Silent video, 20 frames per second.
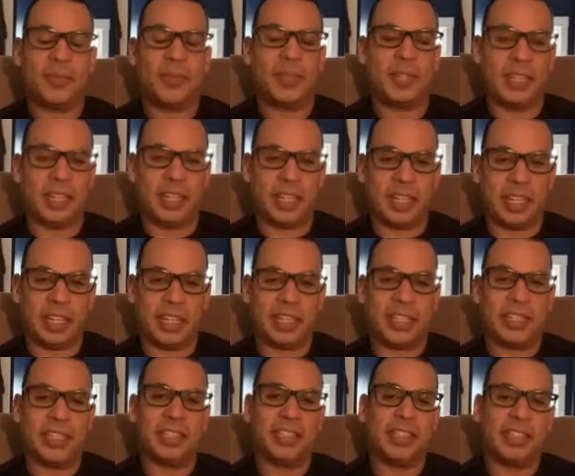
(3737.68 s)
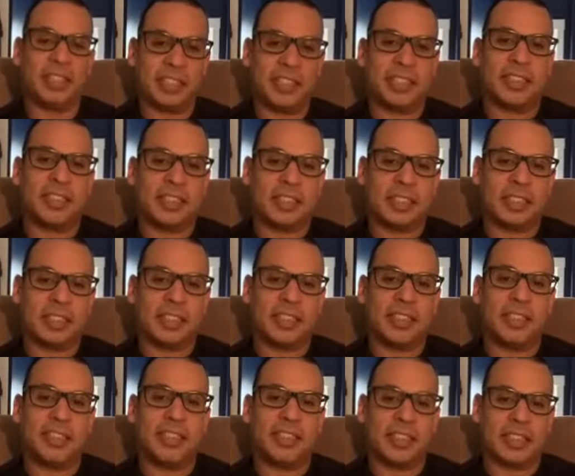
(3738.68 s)
was something that we were always told.
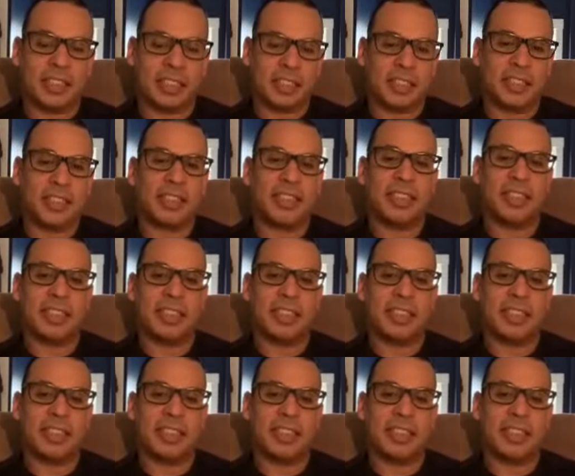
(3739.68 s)
So I'm